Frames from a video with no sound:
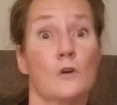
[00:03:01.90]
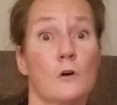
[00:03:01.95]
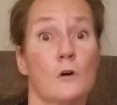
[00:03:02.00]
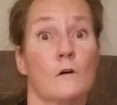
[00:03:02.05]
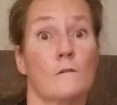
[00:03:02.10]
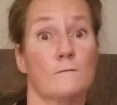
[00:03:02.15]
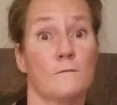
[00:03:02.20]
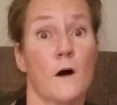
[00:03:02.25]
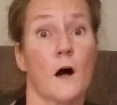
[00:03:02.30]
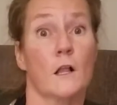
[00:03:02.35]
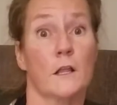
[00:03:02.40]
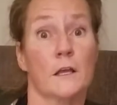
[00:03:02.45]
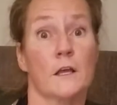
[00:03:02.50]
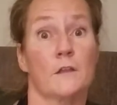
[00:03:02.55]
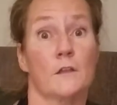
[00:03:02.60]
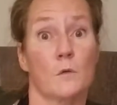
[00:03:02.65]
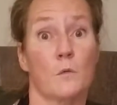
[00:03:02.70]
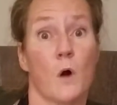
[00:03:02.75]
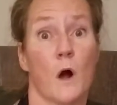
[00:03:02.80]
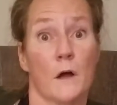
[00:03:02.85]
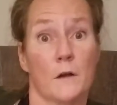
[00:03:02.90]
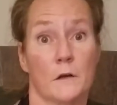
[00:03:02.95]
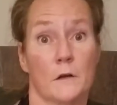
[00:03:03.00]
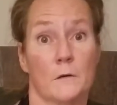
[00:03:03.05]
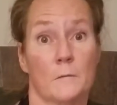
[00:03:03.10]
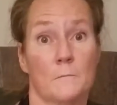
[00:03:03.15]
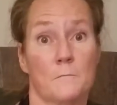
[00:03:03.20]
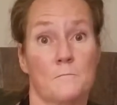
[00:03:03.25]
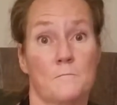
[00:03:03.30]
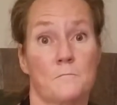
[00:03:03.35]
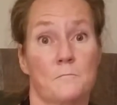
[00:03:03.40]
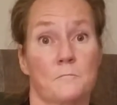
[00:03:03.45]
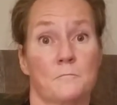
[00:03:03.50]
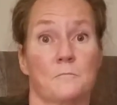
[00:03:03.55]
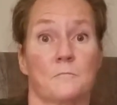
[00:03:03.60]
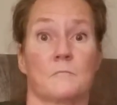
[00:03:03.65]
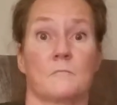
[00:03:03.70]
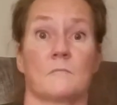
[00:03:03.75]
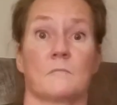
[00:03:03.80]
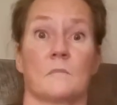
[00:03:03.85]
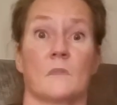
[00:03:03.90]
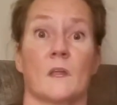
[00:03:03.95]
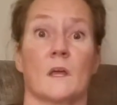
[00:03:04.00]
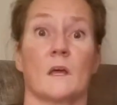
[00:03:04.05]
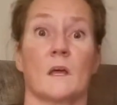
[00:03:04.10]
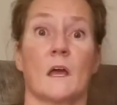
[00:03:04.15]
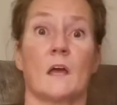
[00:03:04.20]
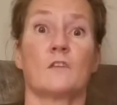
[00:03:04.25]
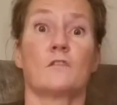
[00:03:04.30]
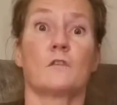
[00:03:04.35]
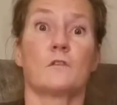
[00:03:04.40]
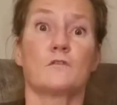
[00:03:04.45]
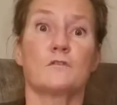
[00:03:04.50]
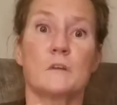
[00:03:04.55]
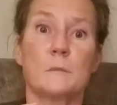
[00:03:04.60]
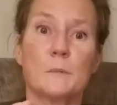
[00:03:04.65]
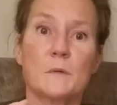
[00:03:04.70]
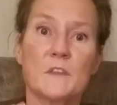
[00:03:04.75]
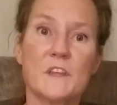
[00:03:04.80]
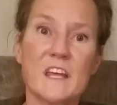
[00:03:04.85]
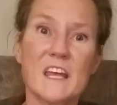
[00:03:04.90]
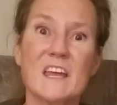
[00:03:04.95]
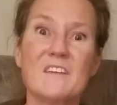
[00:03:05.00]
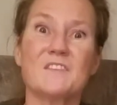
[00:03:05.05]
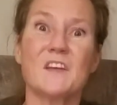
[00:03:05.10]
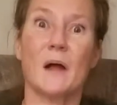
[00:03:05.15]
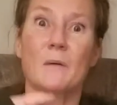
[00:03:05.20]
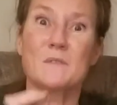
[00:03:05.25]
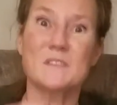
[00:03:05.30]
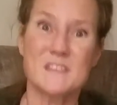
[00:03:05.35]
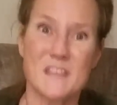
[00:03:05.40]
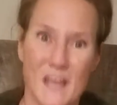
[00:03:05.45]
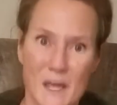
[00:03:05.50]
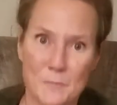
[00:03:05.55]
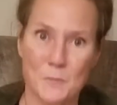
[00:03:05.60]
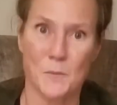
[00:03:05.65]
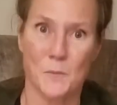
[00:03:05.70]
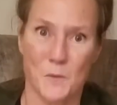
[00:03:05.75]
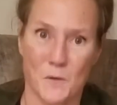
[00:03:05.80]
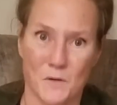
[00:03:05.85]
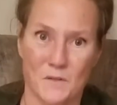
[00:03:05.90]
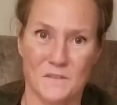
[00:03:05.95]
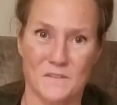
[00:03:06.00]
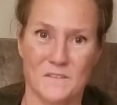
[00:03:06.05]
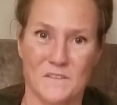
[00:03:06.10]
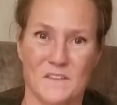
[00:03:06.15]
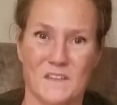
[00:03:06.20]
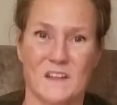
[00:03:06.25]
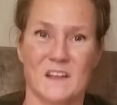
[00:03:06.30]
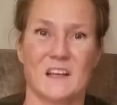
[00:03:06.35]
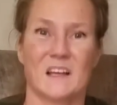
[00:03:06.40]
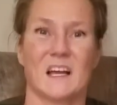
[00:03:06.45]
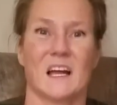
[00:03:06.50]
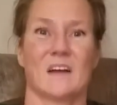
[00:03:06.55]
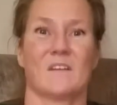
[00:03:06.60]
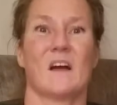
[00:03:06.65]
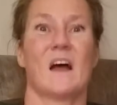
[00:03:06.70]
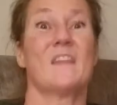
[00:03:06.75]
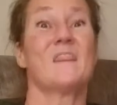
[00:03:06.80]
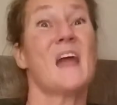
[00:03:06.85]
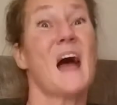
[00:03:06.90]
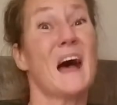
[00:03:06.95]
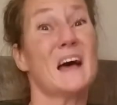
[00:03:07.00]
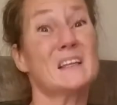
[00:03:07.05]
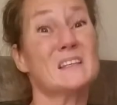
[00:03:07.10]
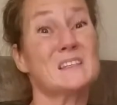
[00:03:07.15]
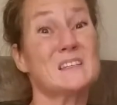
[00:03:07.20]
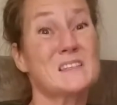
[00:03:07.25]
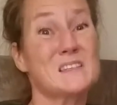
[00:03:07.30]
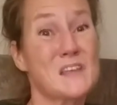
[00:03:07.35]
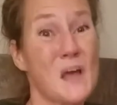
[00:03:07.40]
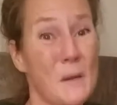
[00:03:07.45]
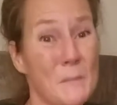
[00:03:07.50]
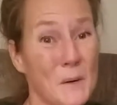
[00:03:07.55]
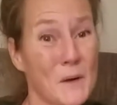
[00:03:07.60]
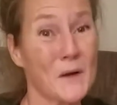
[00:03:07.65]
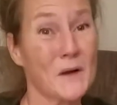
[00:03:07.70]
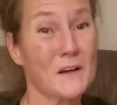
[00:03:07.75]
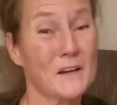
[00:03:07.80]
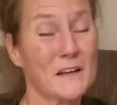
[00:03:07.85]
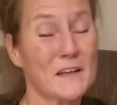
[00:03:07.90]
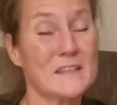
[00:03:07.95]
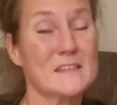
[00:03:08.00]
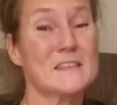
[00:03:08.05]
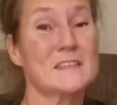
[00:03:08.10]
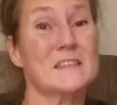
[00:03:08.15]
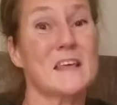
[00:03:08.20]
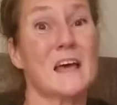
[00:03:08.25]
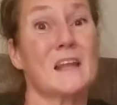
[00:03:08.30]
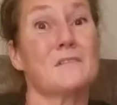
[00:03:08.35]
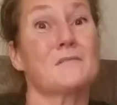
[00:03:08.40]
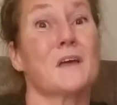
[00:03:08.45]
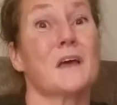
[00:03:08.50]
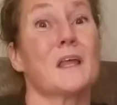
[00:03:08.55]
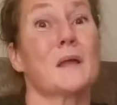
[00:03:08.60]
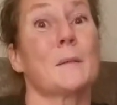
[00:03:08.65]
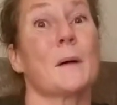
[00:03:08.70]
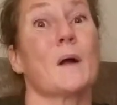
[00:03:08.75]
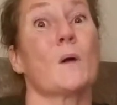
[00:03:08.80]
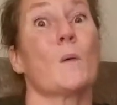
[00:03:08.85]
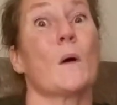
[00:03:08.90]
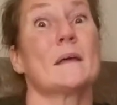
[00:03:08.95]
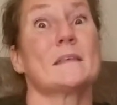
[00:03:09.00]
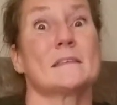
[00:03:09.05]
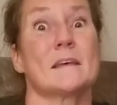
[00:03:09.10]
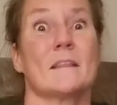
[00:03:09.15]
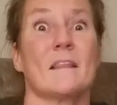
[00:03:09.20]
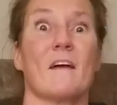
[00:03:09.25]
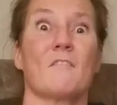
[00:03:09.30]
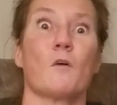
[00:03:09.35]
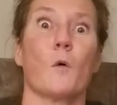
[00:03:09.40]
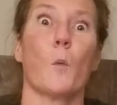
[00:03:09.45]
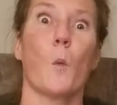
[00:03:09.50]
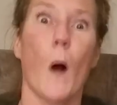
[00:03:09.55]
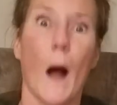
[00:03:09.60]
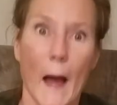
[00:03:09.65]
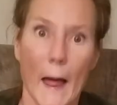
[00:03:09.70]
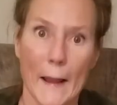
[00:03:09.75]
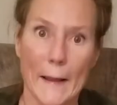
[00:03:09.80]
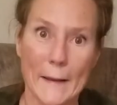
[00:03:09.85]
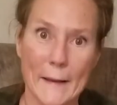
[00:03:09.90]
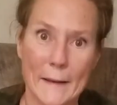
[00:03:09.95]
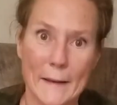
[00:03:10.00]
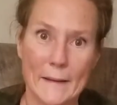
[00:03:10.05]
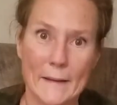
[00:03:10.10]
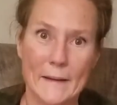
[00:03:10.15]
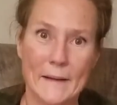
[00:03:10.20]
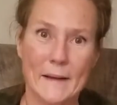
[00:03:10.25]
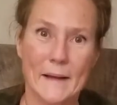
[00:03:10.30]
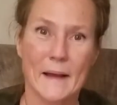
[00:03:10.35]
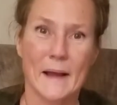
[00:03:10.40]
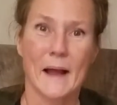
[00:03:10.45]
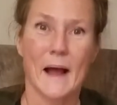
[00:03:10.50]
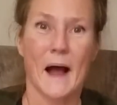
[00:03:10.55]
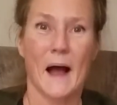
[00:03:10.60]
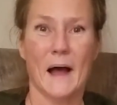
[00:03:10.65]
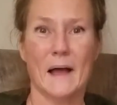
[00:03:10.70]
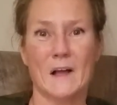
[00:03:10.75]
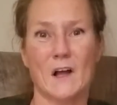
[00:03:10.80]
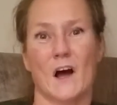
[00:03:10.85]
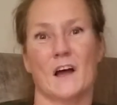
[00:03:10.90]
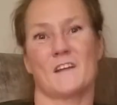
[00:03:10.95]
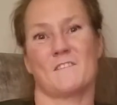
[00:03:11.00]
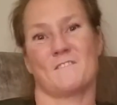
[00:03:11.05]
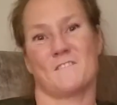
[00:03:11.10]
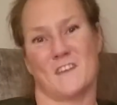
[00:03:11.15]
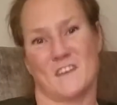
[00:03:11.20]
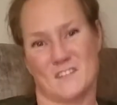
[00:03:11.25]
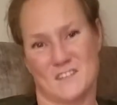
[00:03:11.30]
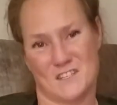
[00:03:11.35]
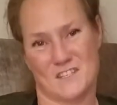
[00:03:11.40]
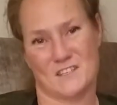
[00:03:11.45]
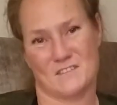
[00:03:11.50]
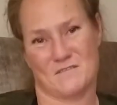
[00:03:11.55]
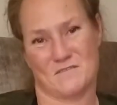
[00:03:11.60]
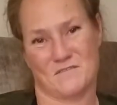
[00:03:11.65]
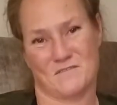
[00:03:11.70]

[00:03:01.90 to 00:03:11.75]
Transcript: girl falling in the water? And so she believed I was capable. And that summer, instead of getting my White Sail Level 1, I got a fish.